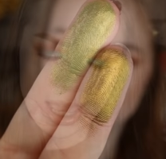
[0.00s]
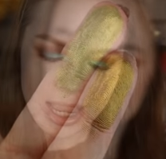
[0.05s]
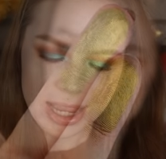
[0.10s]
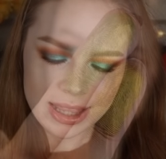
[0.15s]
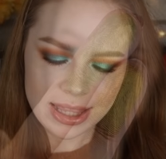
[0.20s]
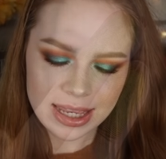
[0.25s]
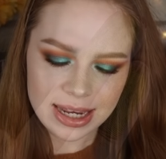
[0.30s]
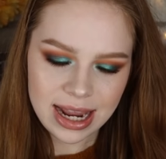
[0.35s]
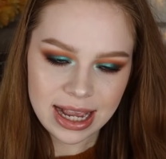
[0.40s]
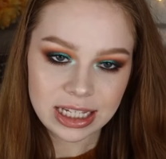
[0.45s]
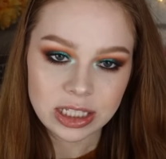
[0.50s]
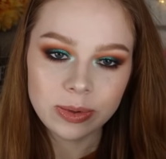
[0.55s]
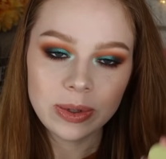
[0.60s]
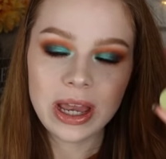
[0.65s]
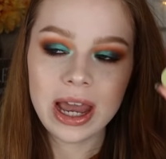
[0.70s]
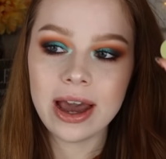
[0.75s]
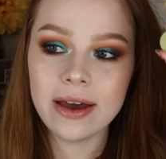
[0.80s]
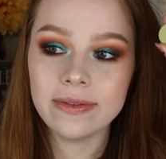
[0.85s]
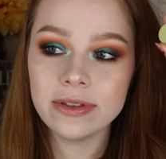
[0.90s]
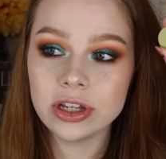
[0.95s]
And then next
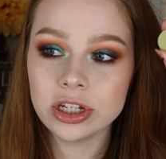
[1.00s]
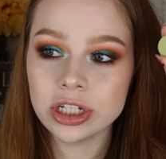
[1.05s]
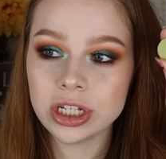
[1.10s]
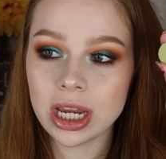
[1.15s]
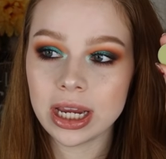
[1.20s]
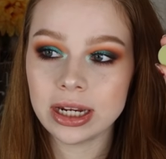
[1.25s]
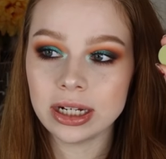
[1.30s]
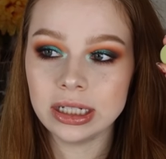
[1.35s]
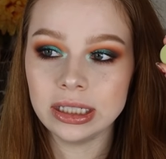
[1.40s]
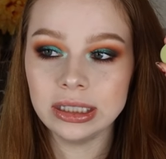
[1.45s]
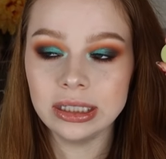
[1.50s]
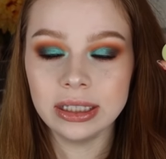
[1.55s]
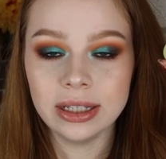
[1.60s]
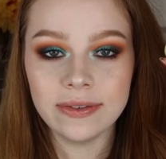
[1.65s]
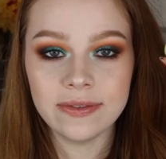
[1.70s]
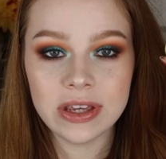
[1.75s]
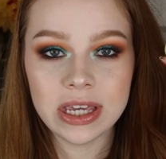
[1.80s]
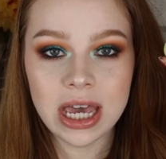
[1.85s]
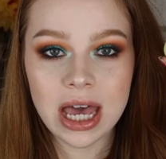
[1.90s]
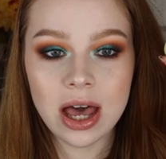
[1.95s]
we have the shade
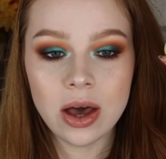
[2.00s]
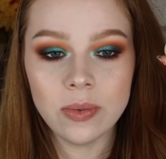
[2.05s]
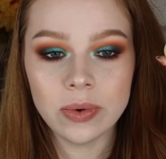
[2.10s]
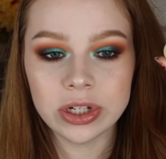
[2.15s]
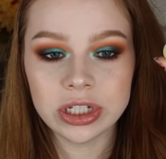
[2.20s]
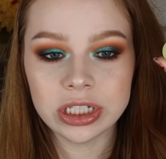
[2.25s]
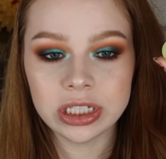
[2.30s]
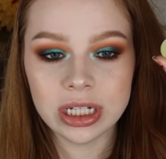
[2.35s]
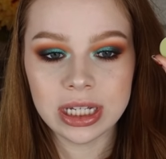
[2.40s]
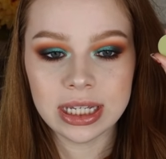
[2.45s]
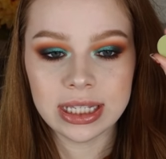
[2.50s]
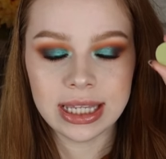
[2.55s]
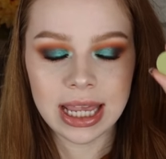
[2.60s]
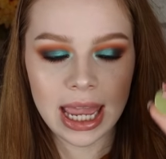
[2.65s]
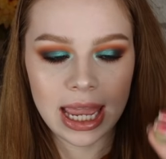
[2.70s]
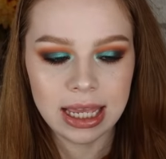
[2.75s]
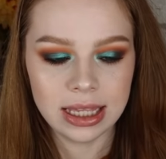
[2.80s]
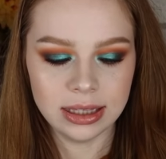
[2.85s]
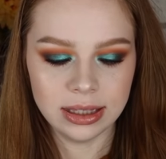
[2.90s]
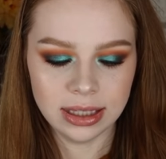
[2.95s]
Olivia, which is
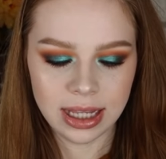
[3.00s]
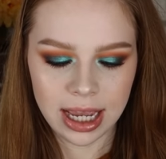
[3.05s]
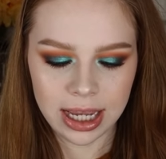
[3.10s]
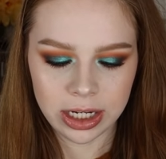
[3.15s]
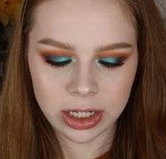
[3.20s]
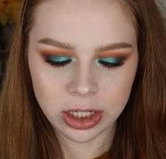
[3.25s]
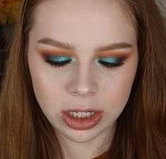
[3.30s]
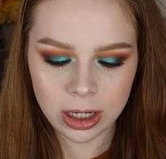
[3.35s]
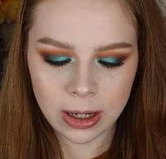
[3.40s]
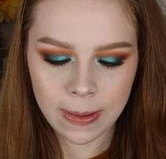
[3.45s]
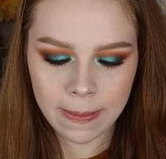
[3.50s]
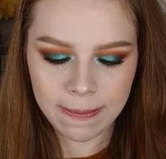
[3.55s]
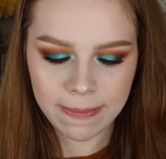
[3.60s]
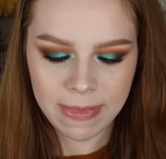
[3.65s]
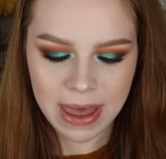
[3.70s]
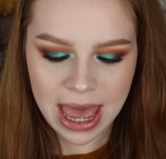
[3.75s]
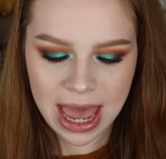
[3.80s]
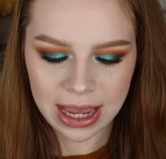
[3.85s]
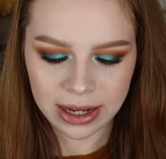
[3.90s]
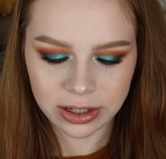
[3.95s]
a lighter
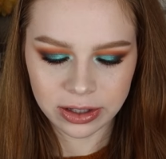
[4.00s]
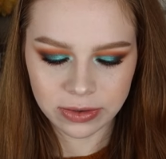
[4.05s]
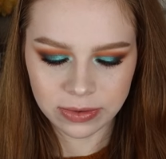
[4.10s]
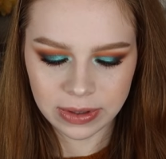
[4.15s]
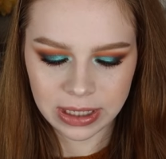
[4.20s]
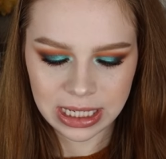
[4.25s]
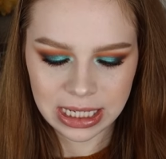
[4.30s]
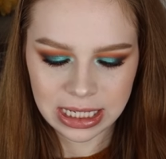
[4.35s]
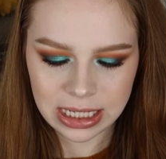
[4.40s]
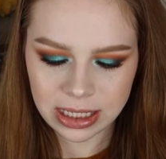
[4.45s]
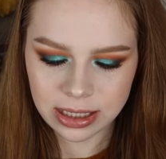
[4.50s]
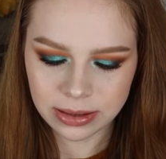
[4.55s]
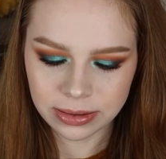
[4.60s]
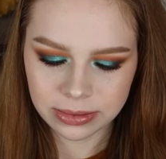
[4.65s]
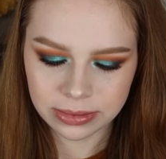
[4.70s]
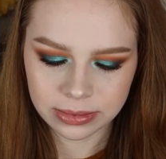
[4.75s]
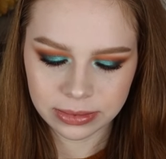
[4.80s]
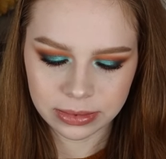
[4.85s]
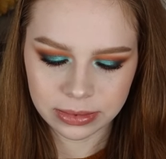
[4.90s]
matte green.